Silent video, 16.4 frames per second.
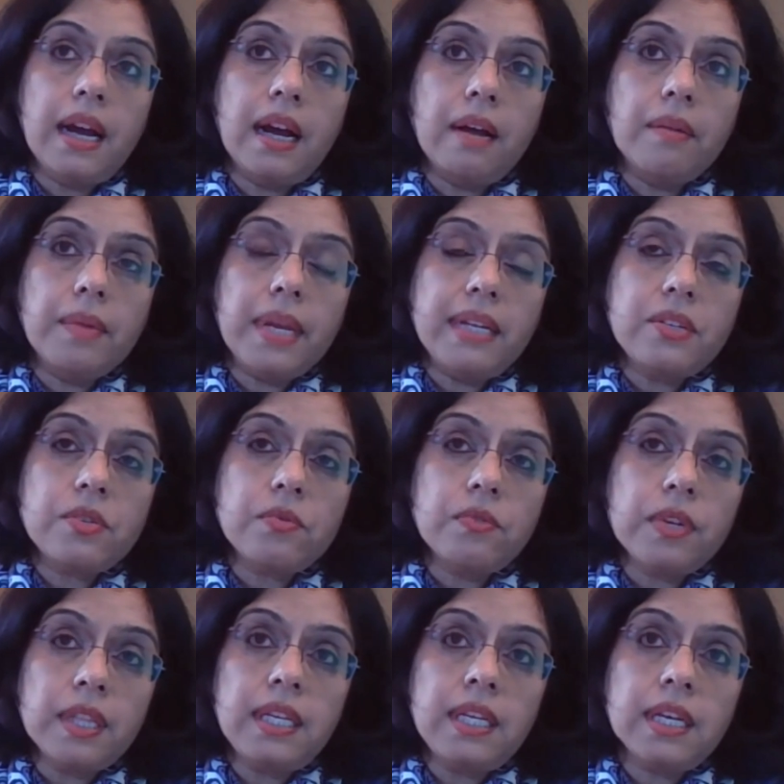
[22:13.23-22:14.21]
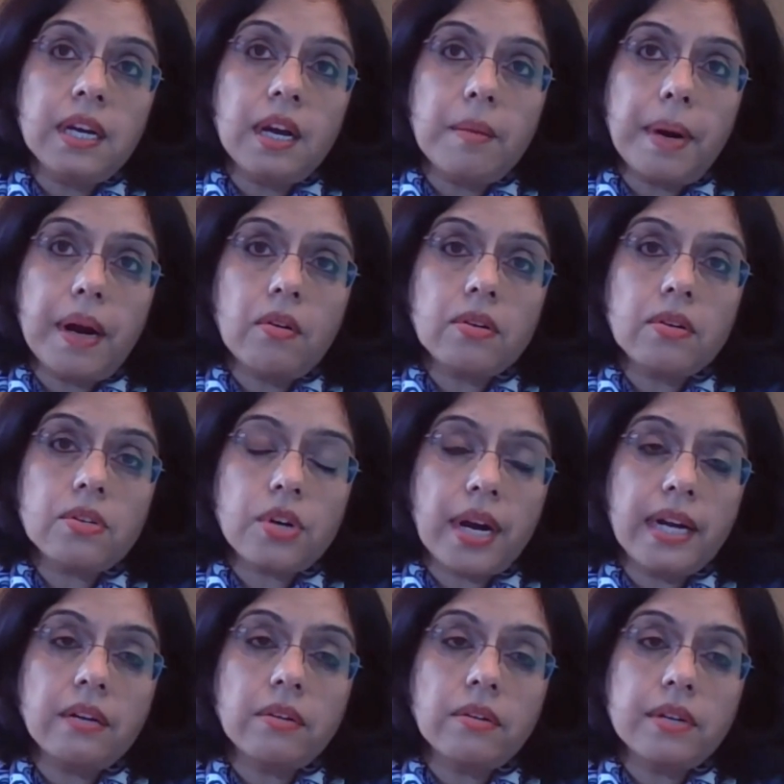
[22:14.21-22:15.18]
It's really about
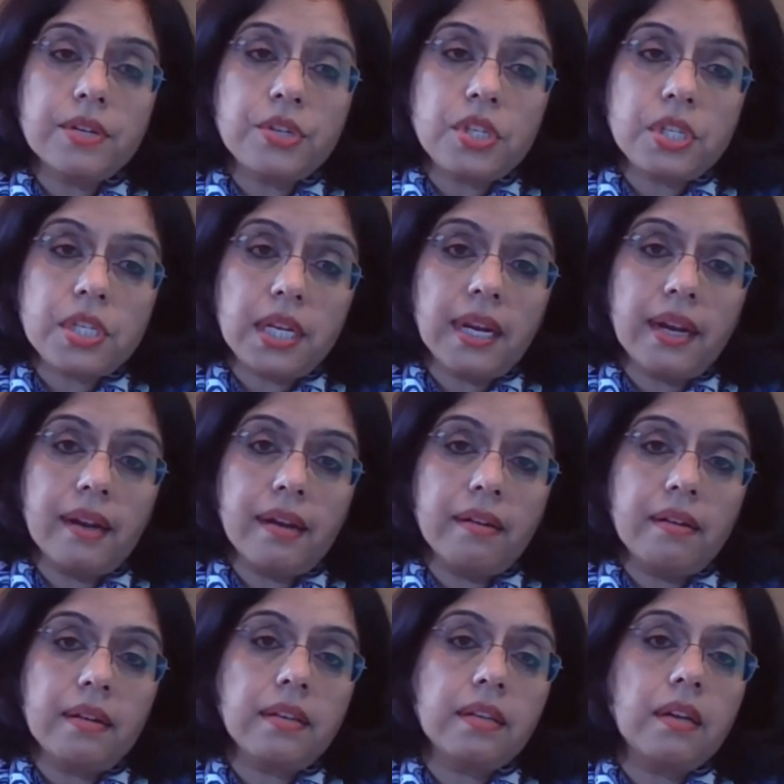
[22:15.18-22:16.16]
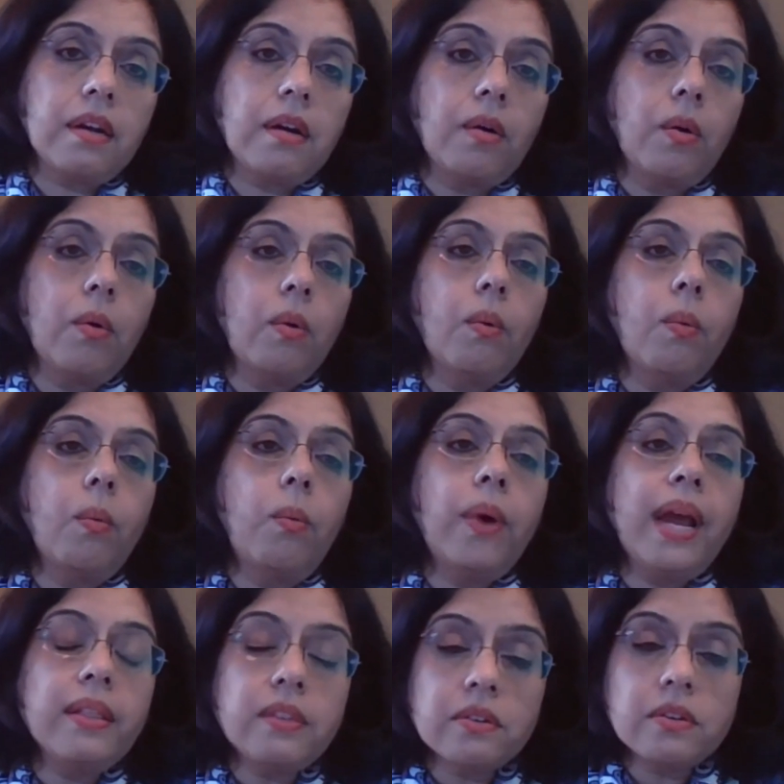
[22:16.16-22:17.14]
trying to understand
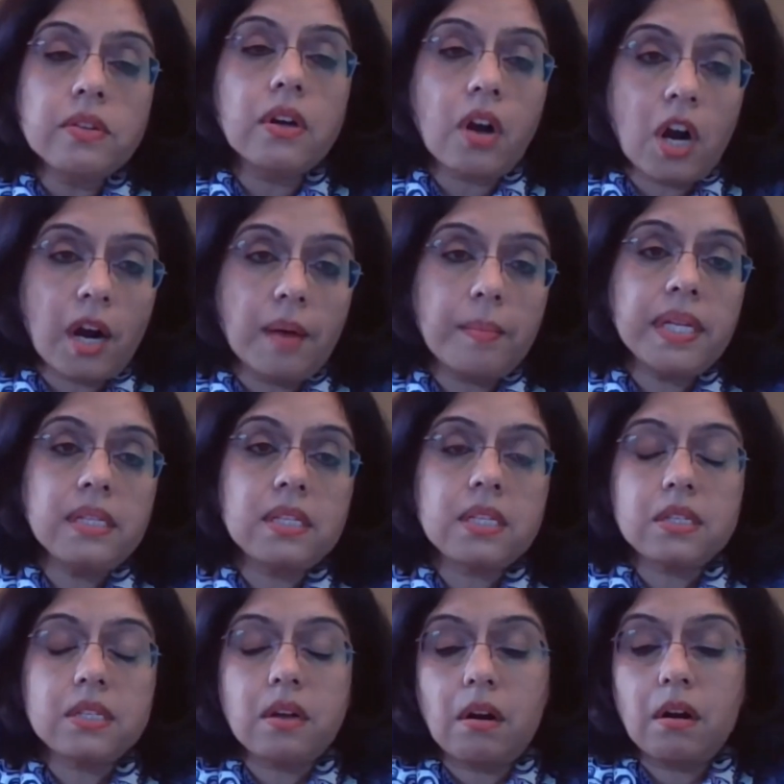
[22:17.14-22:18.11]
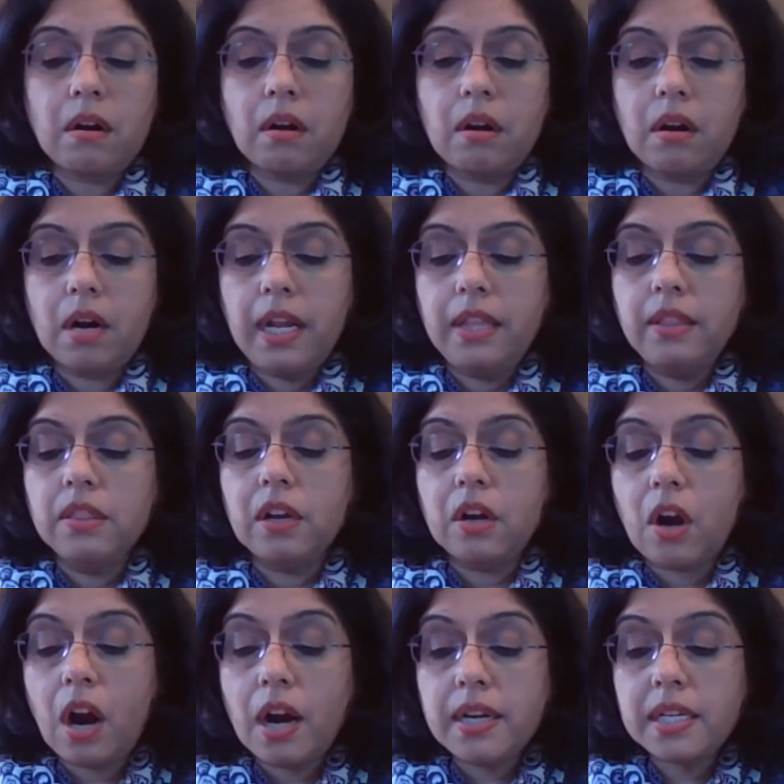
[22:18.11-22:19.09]
whether the comments are in the
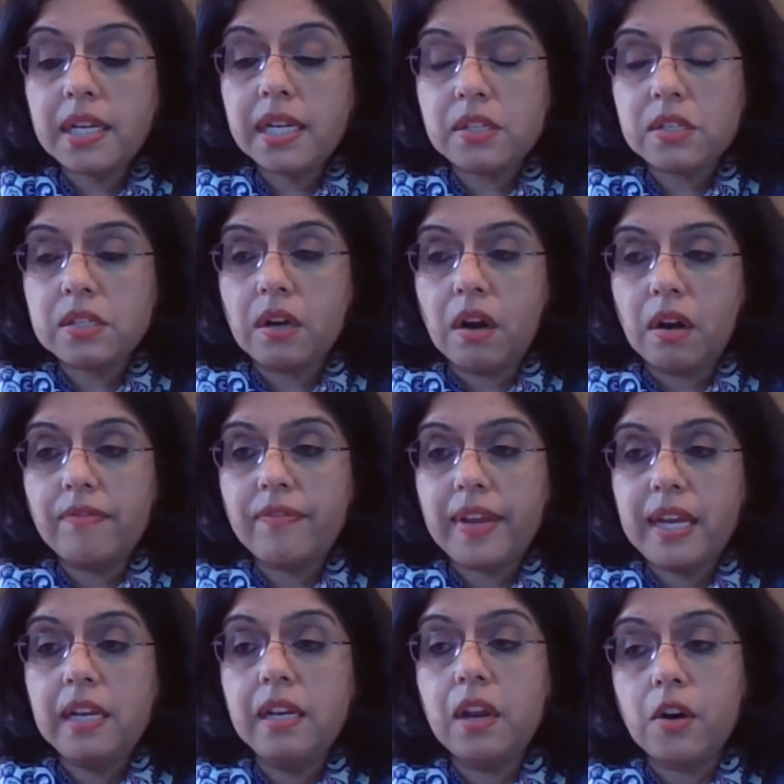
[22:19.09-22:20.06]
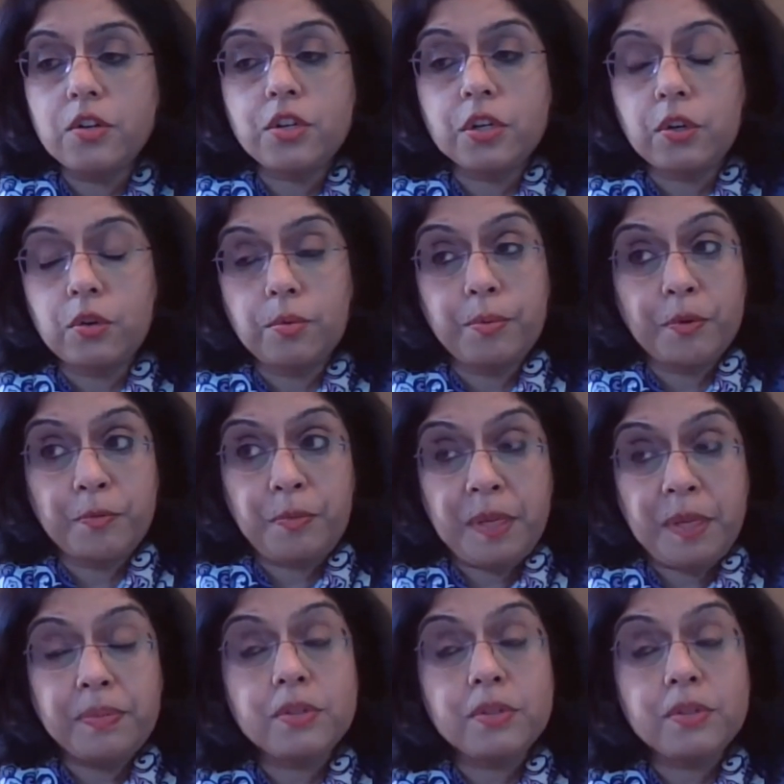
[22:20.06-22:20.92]
context of a larger group of people.